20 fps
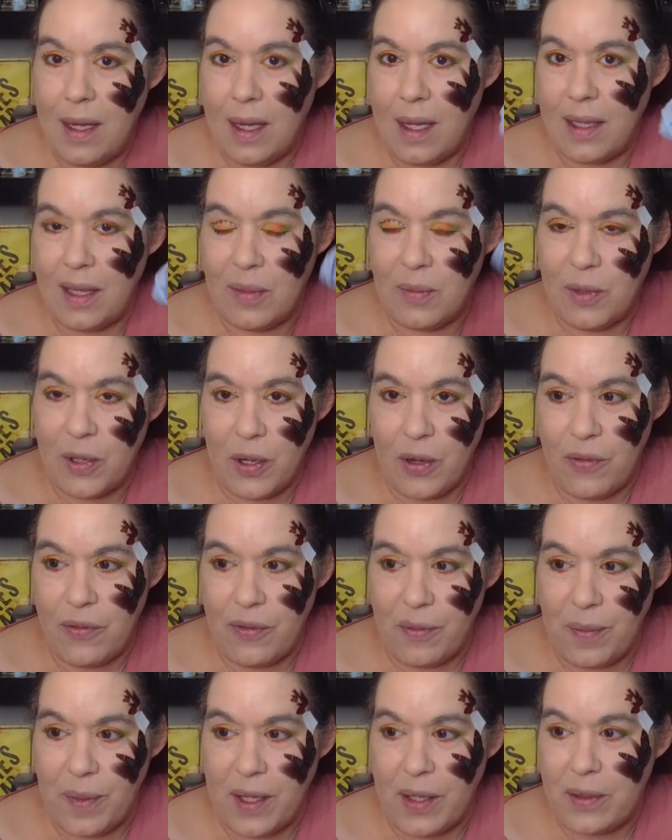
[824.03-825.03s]
And then we'll go
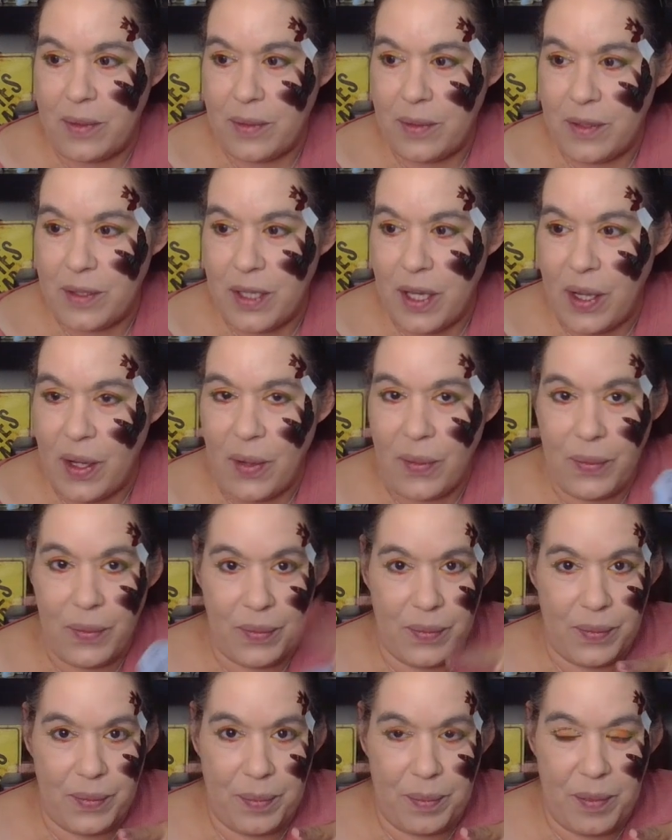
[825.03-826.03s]
from there. So,
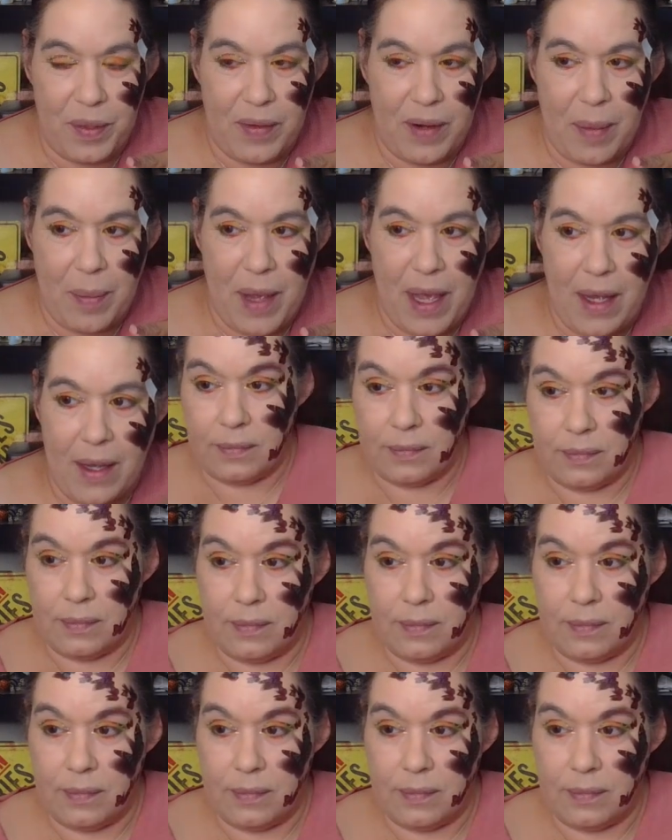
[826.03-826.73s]
be right back.